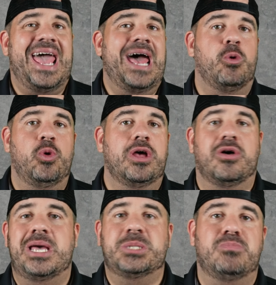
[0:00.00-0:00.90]
at will
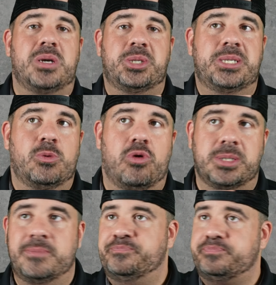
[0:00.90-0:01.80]
as much as he wants.